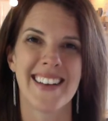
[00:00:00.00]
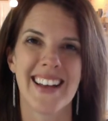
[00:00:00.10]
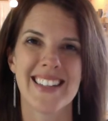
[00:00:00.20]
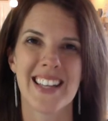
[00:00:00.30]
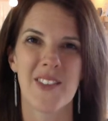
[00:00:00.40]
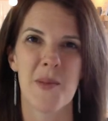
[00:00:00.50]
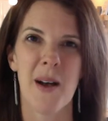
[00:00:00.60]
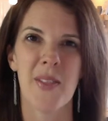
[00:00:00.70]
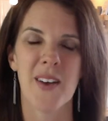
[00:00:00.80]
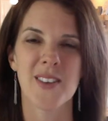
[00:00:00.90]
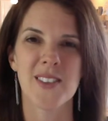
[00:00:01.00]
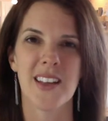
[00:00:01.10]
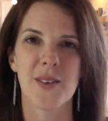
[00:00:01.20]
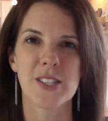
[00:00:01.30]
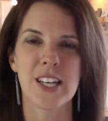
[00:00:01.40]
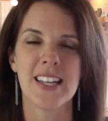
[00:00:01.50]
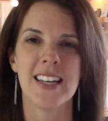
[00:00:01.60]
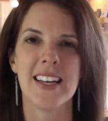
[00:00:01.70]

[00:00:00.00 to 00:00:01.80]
I did give them out though, so that was good.